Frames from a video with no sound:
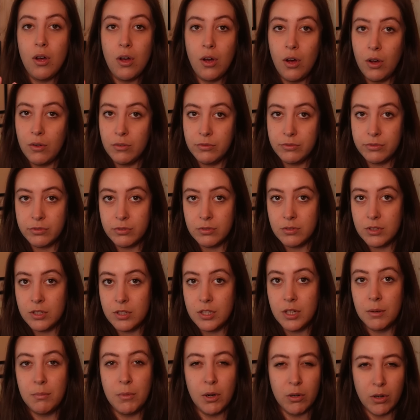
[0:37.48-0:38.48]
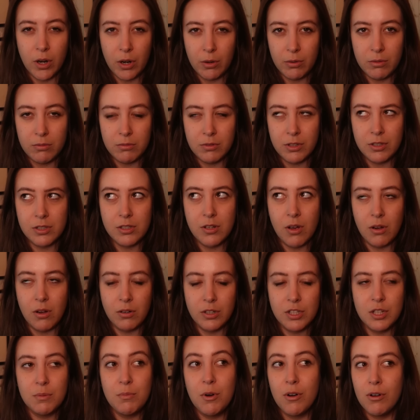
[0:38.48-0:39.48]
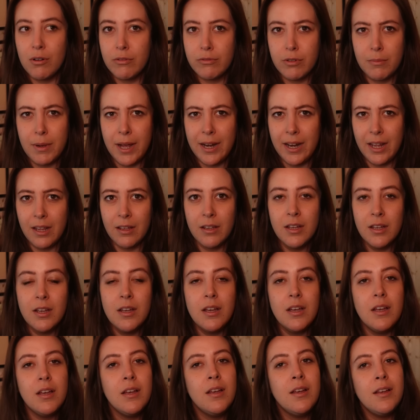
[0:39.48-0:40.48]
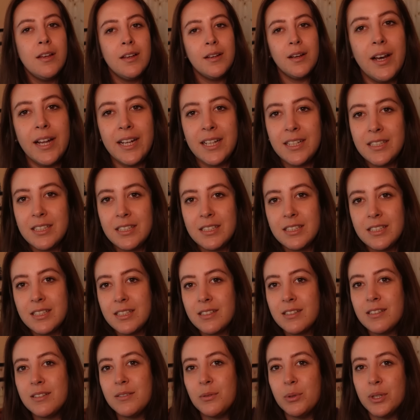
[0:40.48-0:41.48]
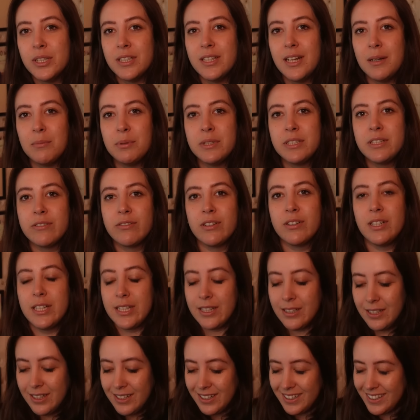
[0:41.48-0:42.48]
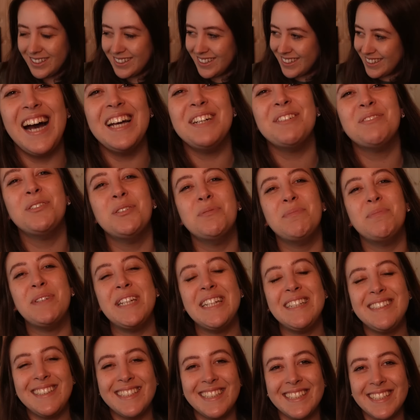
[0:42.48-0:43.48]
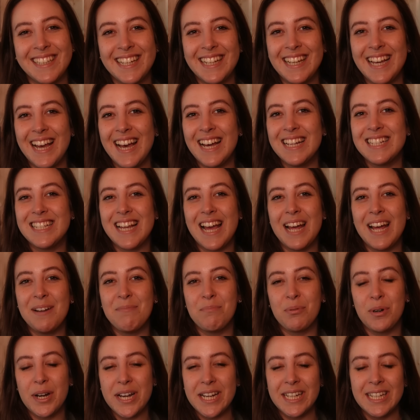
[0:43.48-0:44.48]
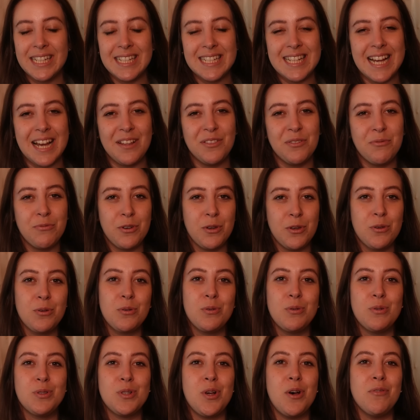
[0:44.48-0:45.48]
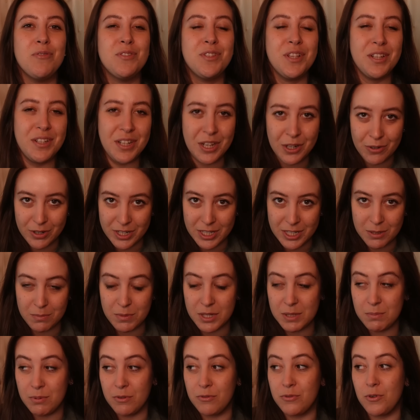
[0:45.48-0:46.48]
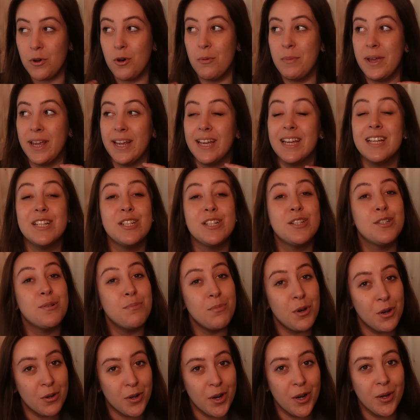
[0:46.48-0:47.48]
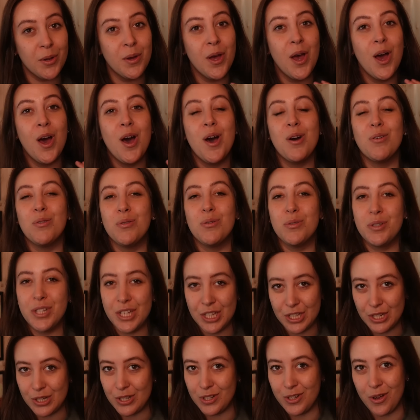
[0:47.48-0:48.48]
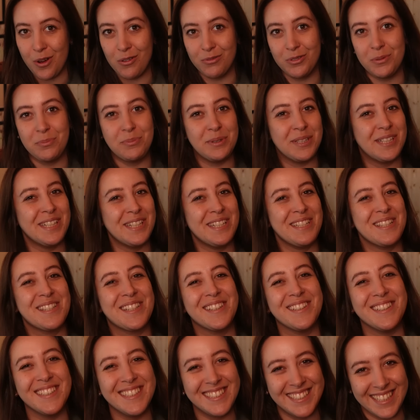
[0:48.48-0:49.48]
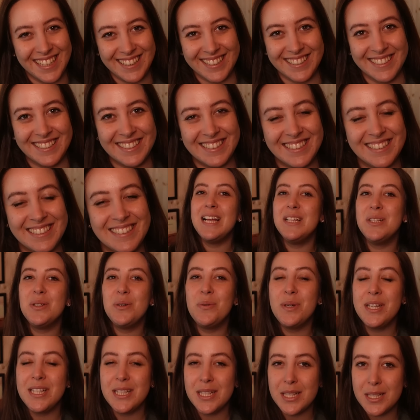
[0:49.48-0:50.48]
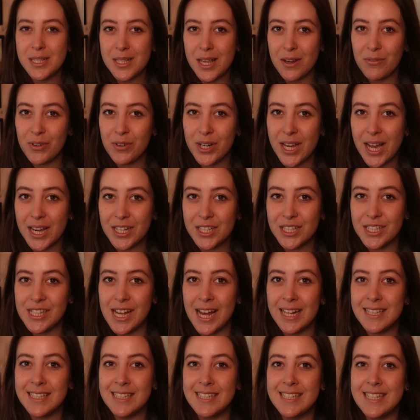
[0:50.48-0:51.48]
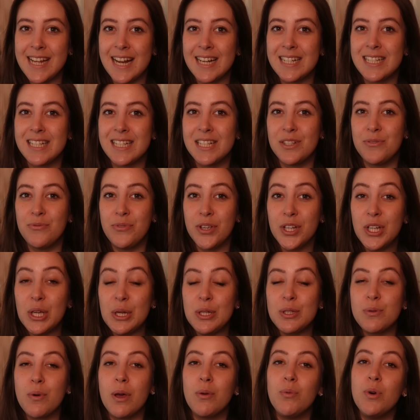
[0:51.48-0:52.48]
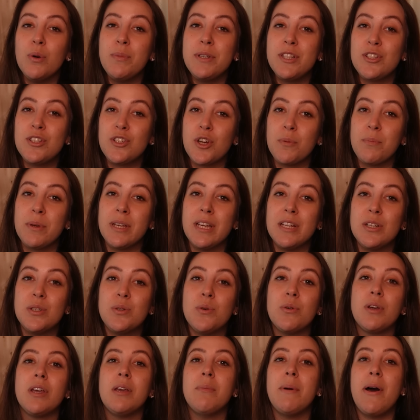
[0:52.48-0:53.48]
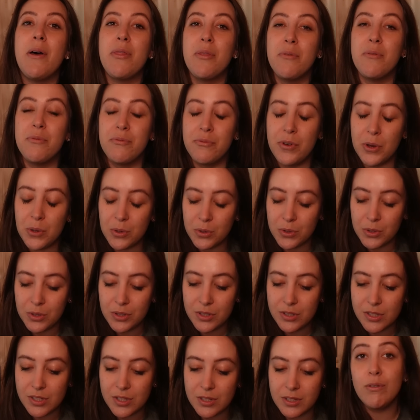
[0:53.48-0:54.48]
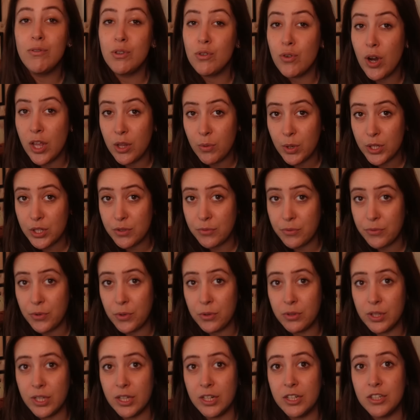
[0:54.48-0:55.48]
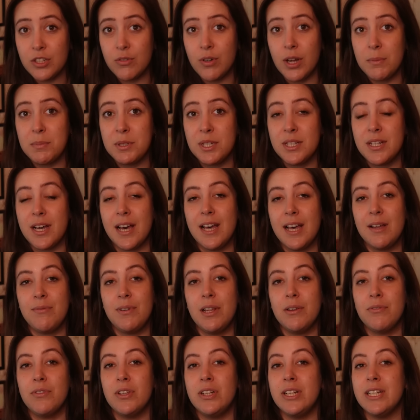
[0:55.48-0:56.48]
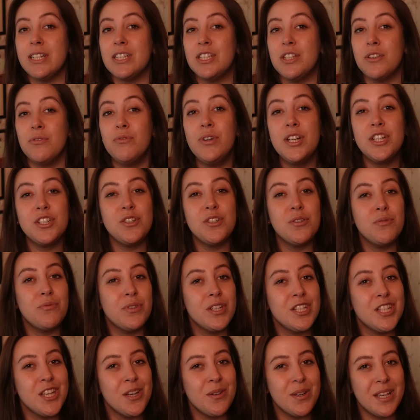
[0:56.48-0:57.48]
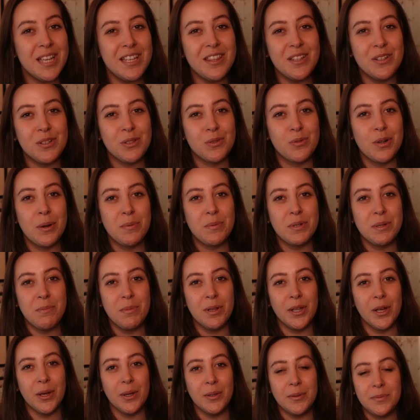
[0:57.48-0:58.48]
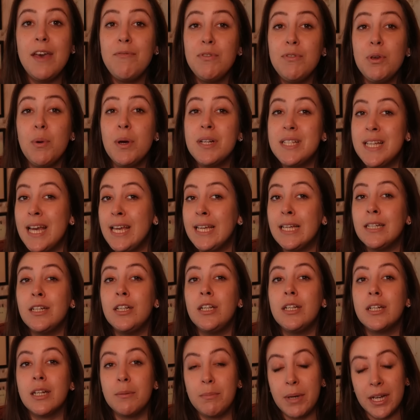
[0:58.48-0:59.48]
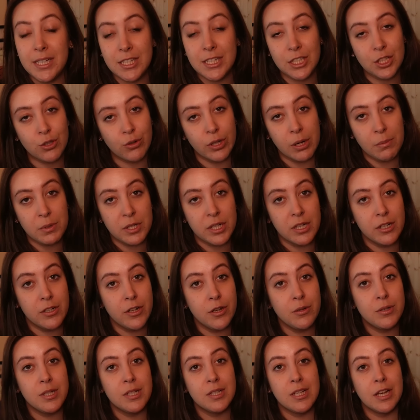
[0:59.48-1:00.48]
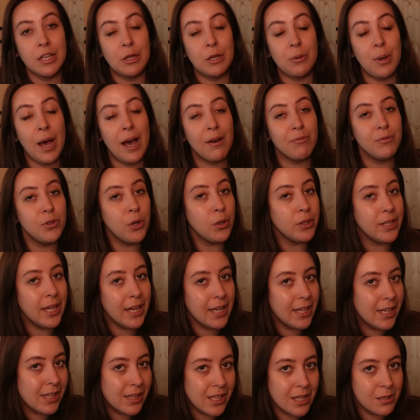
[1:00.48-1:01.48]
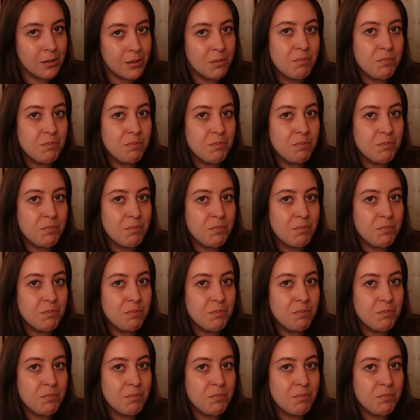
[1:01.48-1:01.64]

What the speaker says: of Tomorrow, the song Tomorrow from Annie. I needed to word that a bit differently. I will be looking at and breaking down the vocals of Sydnie Christmas performing Tomorrow, her audition song for Britain's Got Talent. As always, this is a reaction and an analysis video, so I will be stopping and talking about the vocals. If you'd rather watch the full thing uninterrupted, I have left the link to the original video in the description below. If you are taking a look at my description and notice that you have not yet hit that